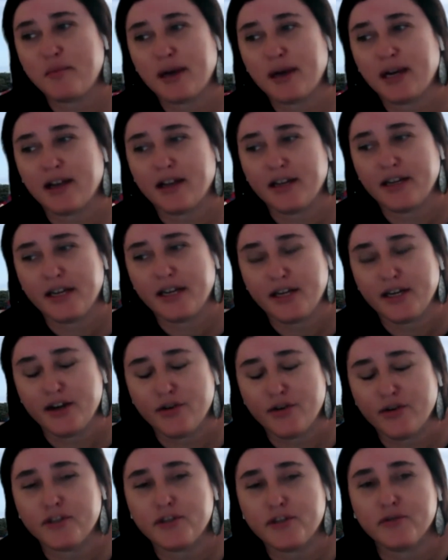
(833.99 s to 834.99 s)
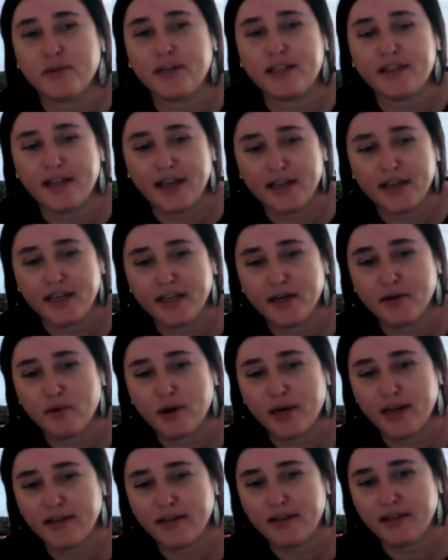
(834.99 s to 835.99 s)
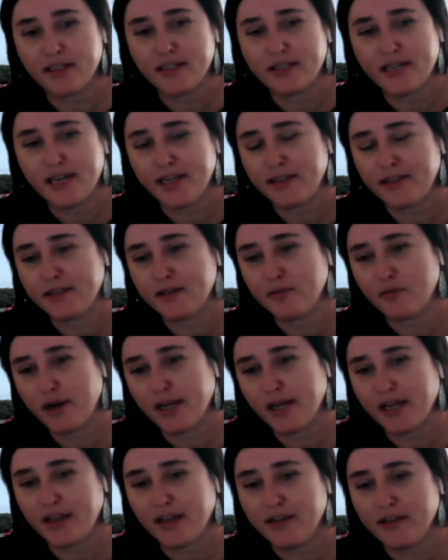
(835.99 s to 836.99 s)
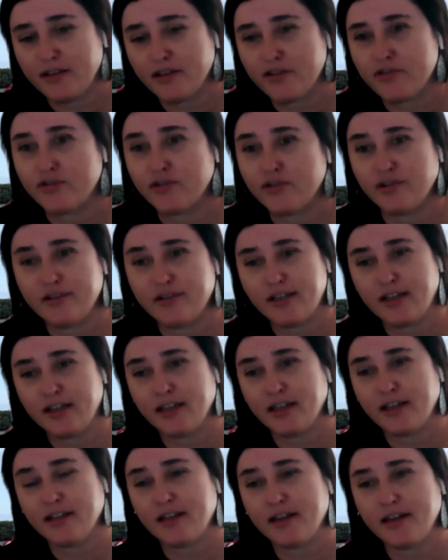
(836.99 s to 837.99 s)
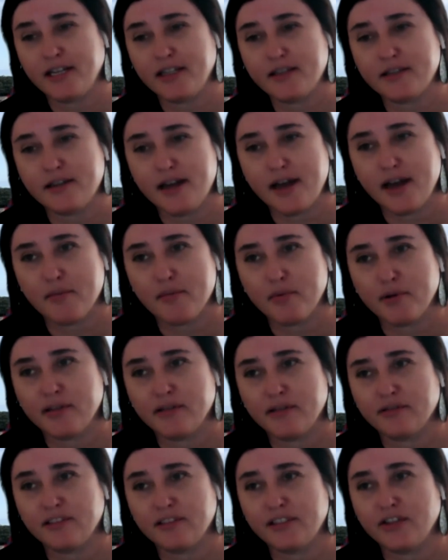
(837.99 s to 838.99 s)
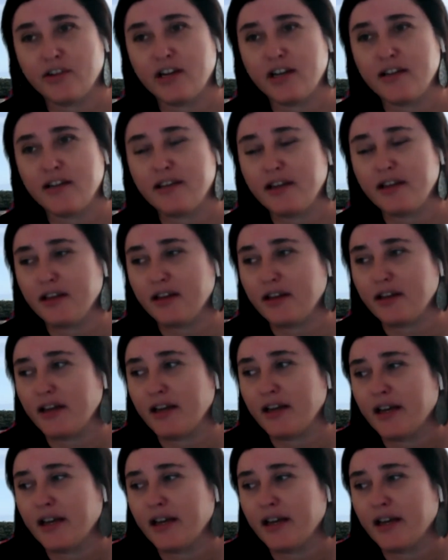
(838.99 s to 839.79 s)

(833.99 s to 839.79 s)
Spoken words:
but not doing that in a way that takes away the truth telling that needs to happen. So I think,